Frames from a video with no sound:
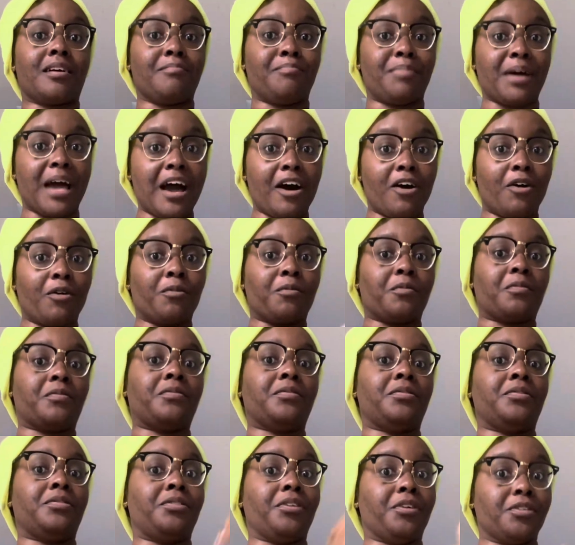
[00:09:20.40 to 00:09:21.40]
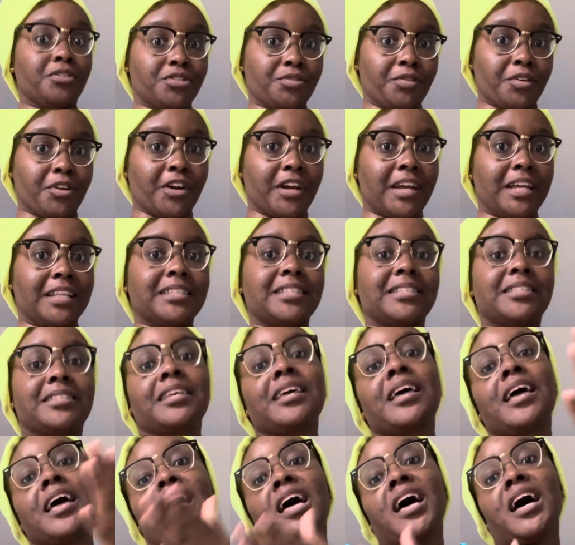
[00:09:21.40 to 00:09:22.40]
about those regrets,
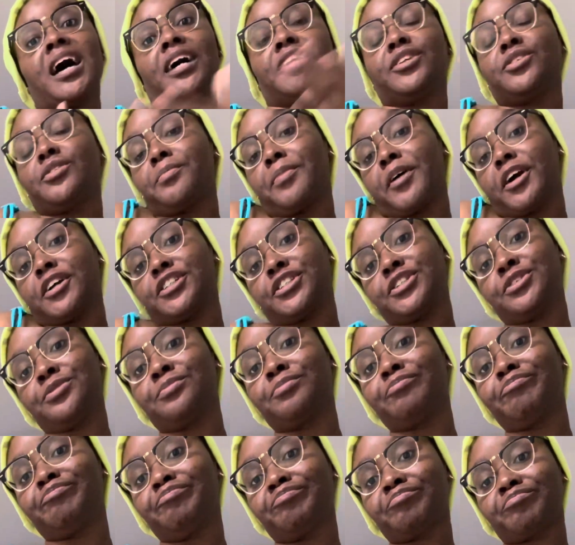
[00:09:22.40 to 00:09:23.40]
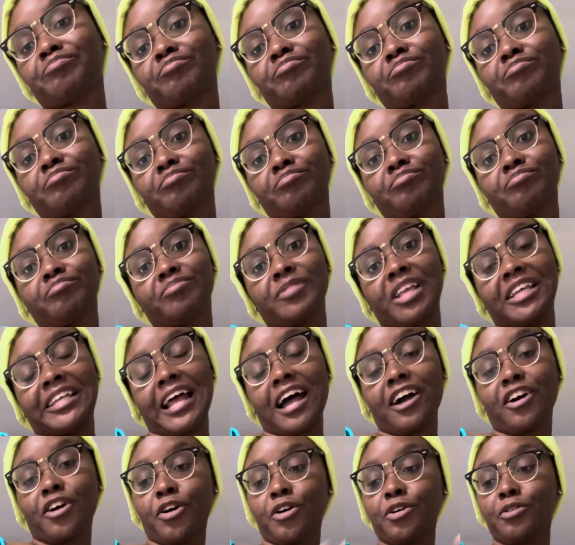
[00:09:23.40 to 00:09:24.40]
I'll do a part 2, and
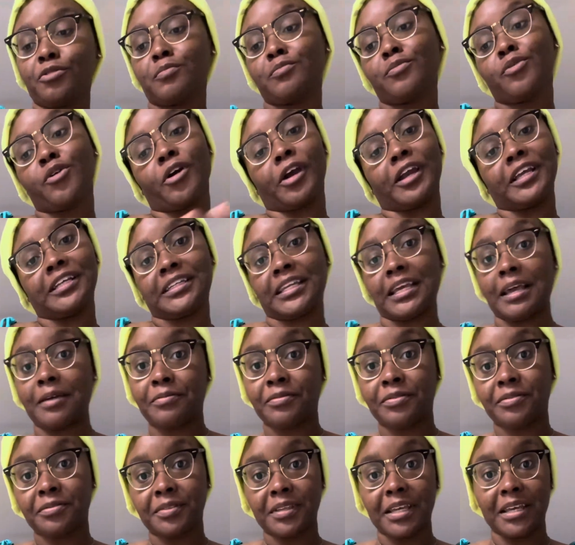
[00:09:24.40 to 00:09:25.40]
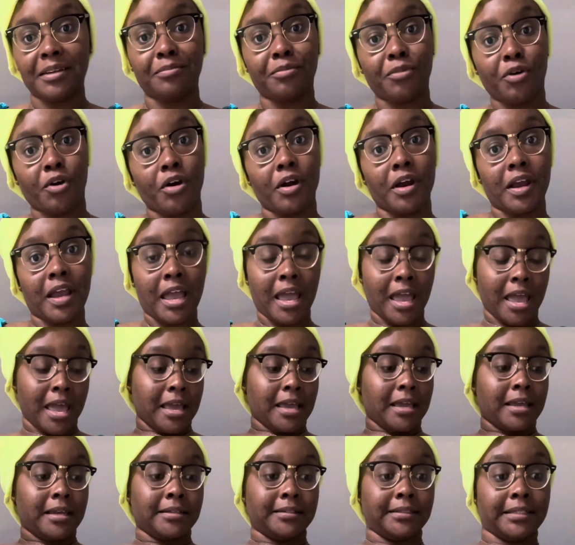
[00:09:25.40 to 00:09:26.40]
I'll go more in depth and more
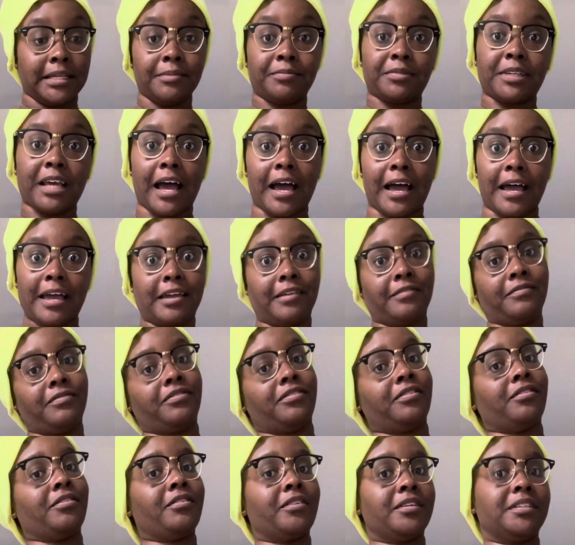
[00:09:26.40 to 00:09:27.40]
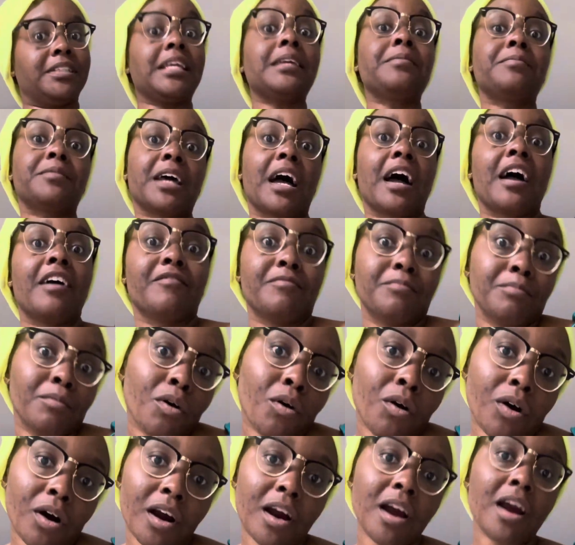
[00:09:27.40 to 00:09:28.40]
deep dive
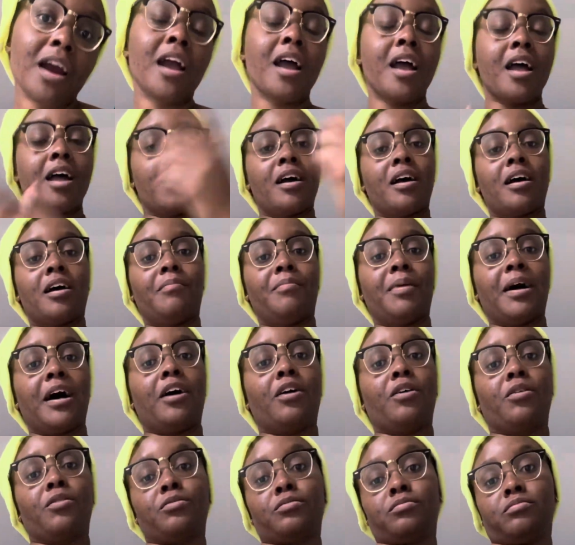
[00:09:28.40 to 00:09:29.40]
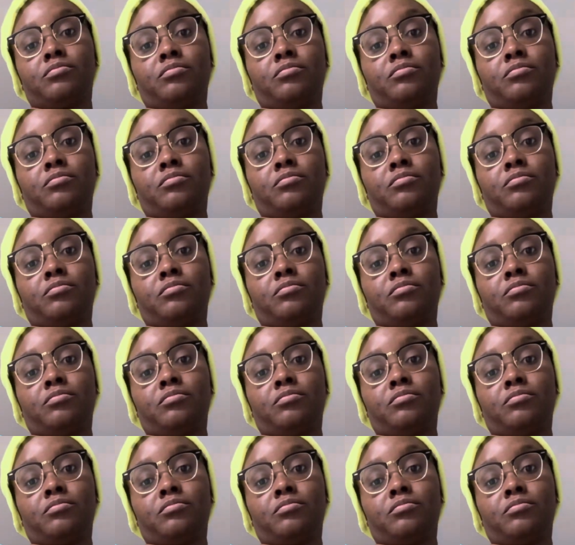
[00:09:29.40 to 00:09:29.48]
more about